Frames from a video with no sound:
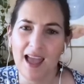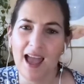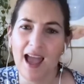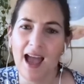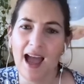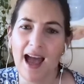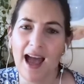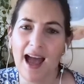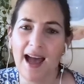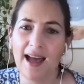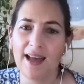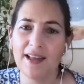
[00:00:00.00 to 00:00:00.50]

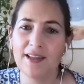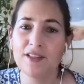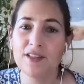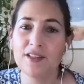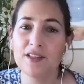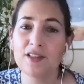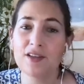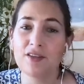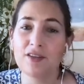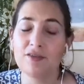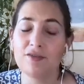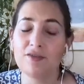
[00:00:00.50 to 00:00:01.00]

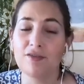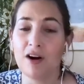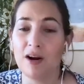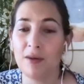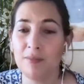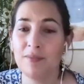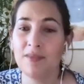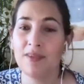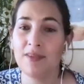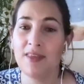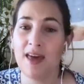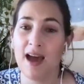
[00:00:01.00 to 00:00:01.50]
And
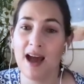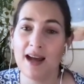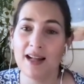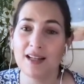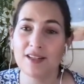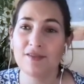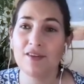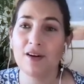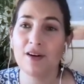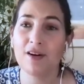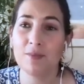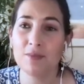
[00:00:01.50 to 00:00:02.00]
from
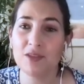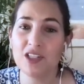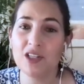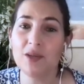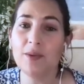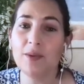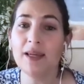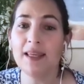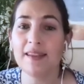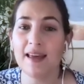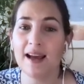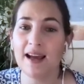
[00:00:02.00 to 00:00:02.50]

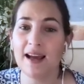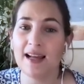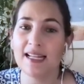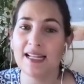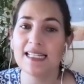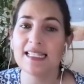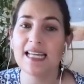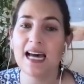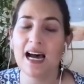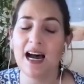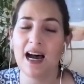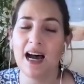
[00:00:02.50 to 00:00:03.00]
doing that,